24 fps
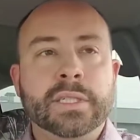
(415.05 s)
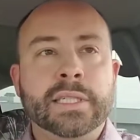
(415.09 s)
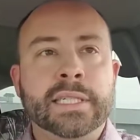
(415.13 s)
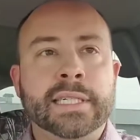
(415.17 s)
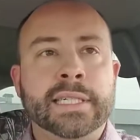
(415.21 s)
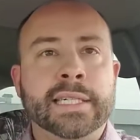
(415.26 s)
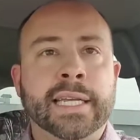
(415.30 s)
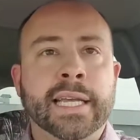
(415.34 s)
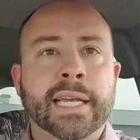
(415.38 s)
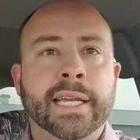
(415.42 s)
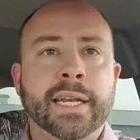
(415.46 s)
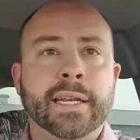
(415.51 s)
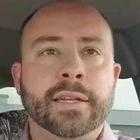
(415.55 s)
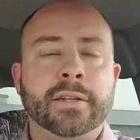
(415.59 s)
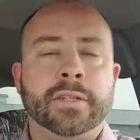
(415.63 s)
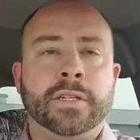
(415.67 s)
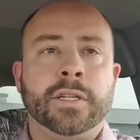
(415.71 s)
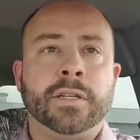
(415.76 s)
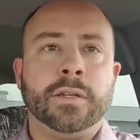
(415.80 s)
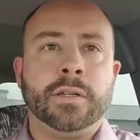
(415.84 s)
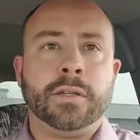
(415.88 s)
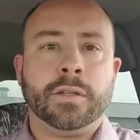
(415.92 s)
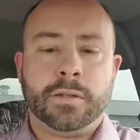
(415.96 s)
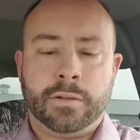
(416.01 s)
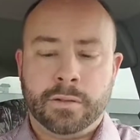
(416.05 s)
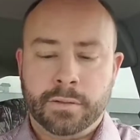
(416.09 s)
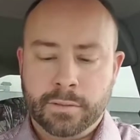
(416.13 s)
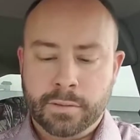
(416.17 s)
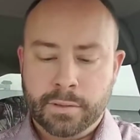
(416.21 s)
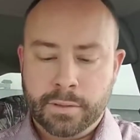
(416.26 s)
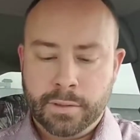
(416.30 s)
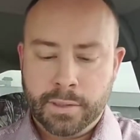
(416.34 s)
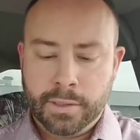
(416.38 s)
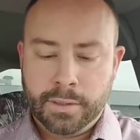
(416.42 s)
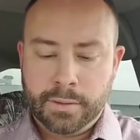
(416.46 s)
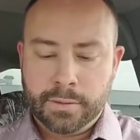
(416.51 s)
get into
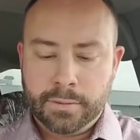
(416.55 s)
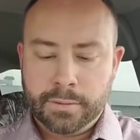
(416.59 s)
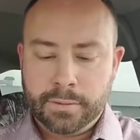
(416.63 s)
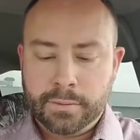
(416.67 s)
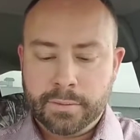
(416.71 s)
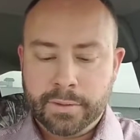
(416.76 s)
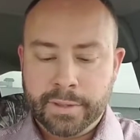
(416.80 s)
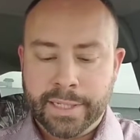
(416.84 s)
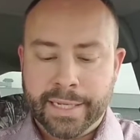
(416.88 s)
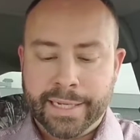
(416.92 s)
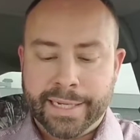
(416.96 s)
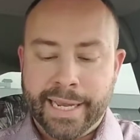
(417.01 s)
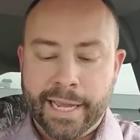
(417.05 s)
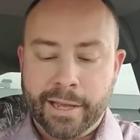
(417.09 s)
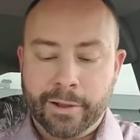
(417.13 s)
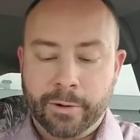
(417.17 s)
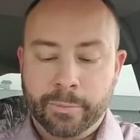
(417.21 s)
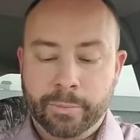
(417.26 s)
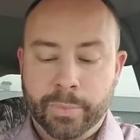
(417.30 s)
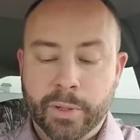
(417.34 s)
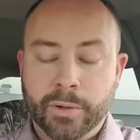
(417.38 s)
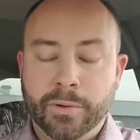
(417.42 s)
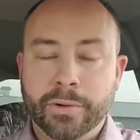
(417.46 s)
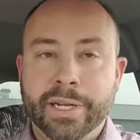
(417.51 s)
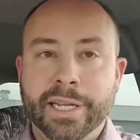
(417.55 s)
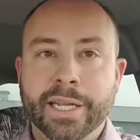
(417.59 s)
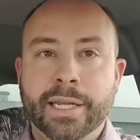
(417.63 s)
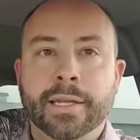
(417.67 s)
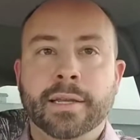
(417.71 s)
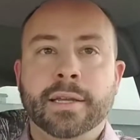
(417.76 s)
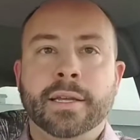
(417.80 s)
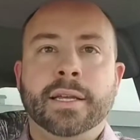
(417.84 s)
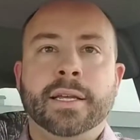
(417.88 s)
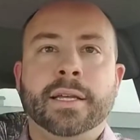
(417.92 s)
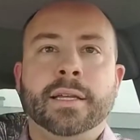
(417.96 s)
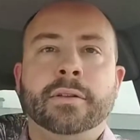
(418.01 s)
the accountability,
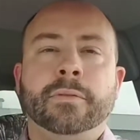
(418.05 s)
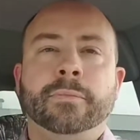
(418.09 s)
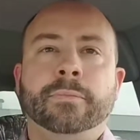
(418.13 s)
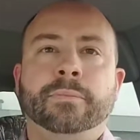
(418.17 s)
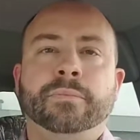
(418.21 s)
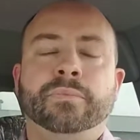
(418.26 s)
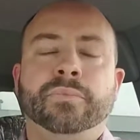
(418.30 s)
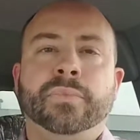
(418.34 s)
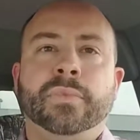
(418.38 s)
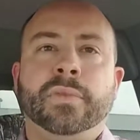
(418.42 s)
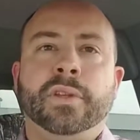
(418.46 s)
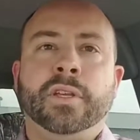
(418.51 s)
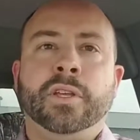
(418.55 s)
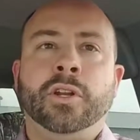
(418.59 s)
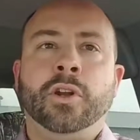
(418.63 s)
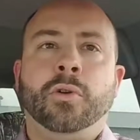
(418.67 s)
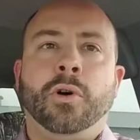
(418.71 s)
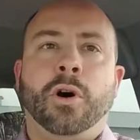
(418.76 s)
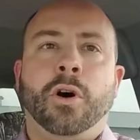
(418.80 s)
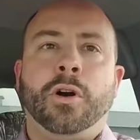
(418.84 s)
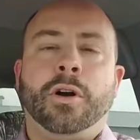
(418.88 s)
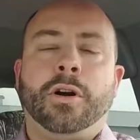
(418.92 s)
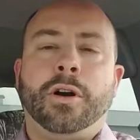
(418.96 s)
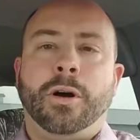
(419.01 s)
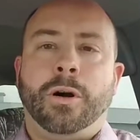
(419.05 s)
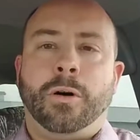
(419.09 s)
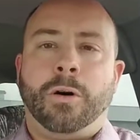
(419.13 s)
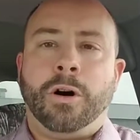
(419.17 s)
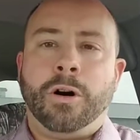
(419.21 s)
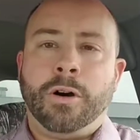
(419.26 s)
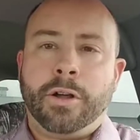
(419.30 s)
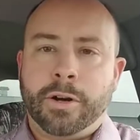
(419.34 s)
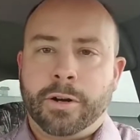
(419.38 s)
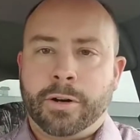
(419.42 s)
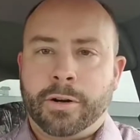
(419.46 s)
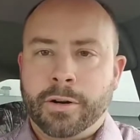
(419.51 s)
our
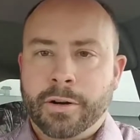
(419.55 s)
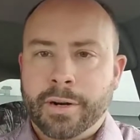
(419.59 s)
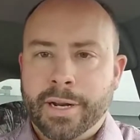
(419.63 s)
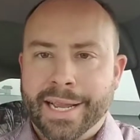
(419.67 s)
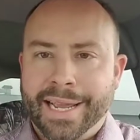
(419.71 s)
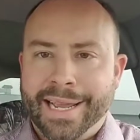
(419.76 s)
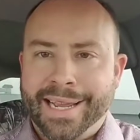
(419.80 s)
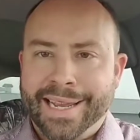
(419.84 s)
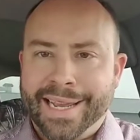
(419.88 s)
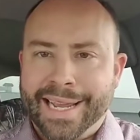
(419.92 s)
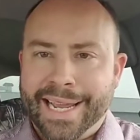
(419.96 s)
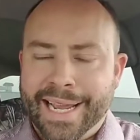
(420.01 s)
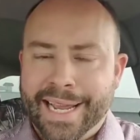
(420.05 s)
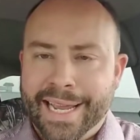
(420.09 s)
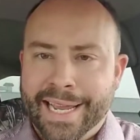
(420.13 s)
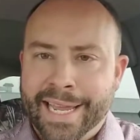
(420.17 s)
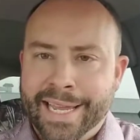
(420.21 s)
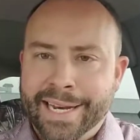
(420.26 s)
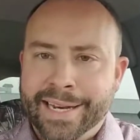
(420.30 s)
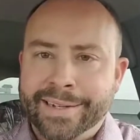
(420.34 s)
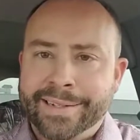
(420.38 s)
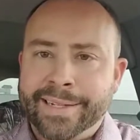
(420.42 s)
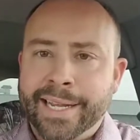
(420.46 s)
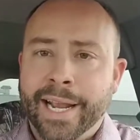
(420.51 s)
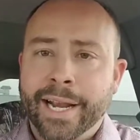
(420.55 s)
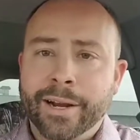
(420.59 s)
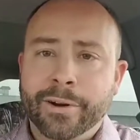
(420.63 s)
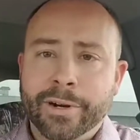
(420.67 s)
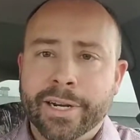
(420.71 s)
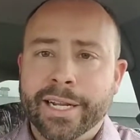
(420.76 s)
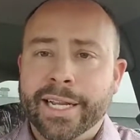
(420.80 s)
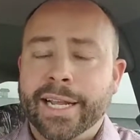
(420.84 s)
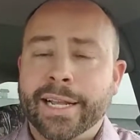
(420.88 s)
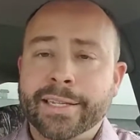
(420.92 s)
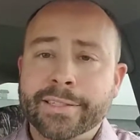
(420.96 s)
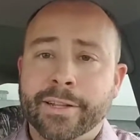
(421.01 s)
honor and
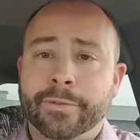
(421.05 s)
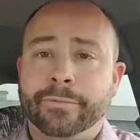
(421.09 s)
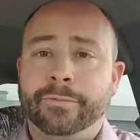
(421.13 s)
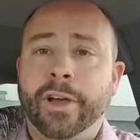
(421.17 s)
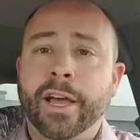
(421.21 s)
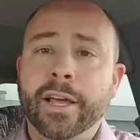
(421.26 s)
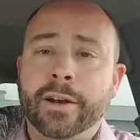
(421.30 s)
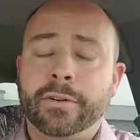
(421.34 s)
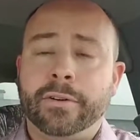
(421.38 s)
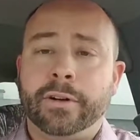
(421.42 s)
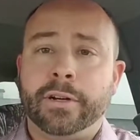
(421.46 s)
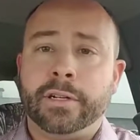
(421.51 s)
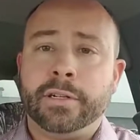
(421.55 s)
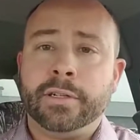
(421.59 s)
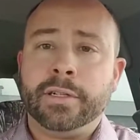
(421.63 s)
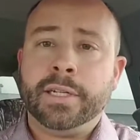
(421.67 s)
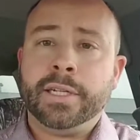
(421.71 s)
integrity as a veteran